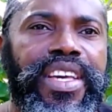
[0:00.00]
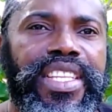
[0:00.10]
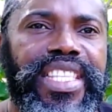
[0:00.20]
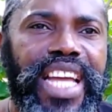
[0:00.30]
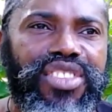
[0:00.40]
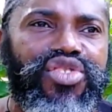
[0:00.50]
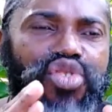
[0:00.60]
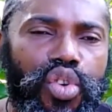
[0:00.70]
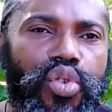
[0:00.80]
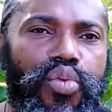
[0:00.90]
then
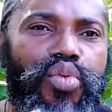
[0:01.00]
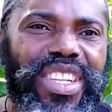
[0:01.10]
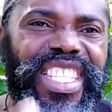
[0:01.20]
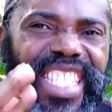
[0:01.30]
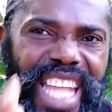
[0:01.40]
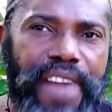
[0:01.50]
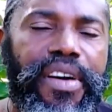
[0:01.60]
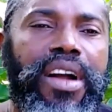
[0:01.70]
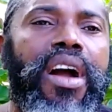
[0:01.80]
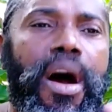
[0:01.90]
you would
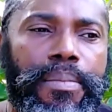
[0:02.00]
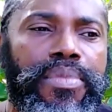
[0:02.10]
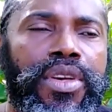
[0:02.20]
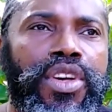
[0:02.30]
never come